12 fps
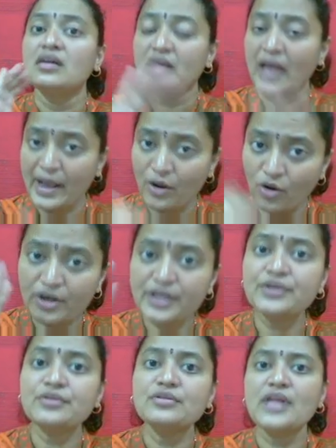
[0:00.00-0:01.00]

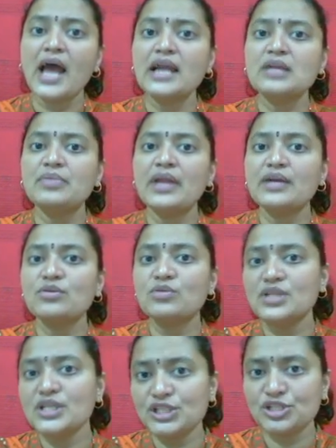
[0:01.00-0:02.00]
according to that plan
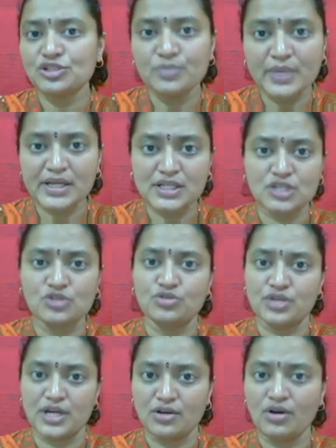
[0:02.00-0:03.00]
only it should be
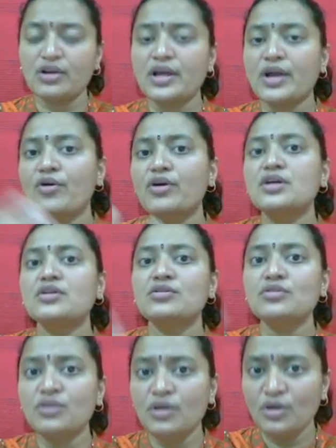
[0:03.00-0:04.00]
executed, or according
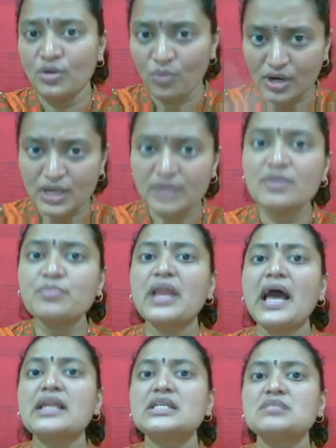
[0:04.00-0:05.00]
to whatever
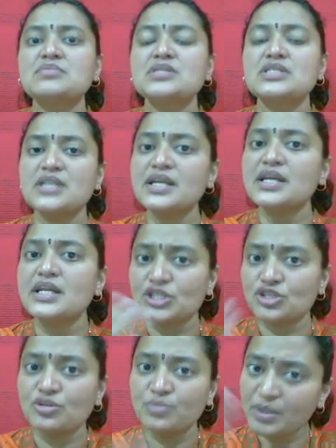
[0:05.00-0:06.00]
plan is been set, it
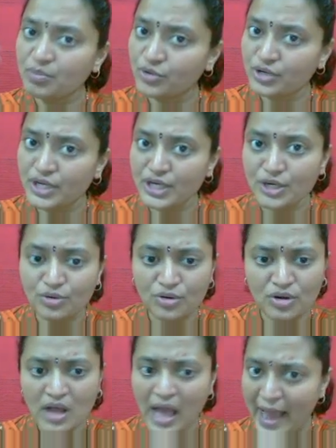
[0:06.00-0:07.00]
should be put into
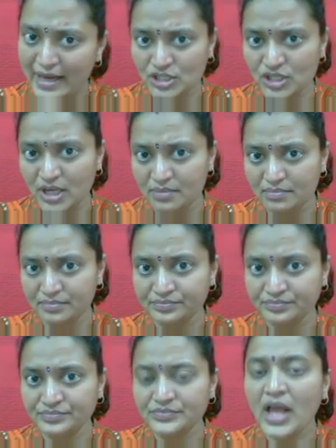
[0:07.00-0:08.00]
action,
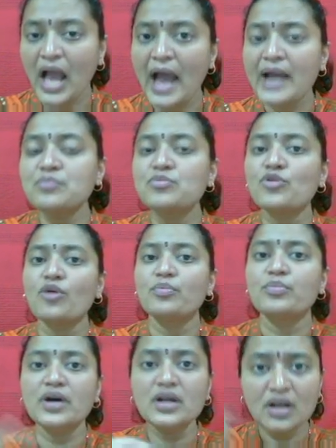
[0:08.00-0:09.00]
and
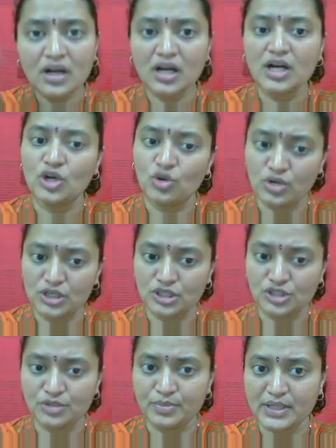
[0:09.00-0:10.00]
proper controlling
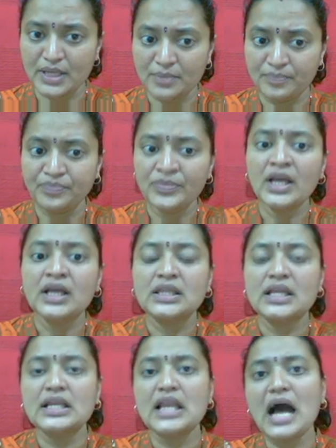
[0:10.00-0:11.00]
should be done.
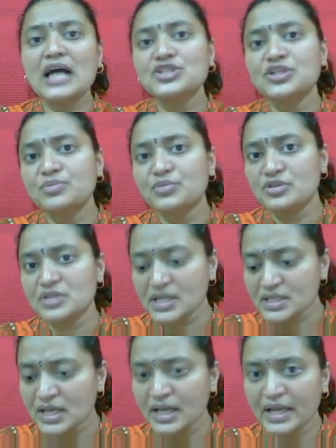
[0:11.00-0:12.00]
Then large in
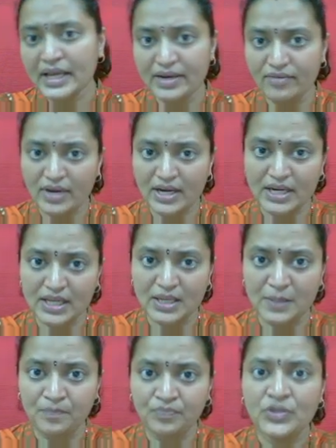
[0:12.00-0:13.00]
process
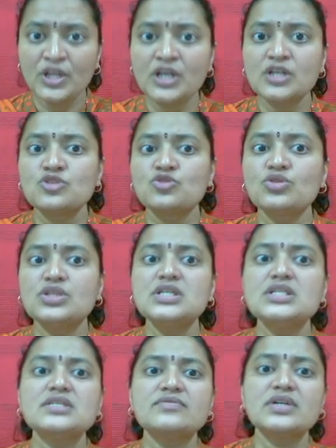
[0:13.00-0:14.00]
inventory. So
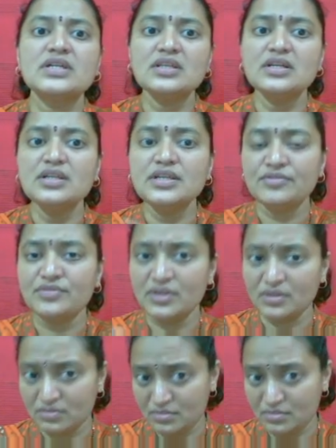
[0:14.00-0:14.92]
these were the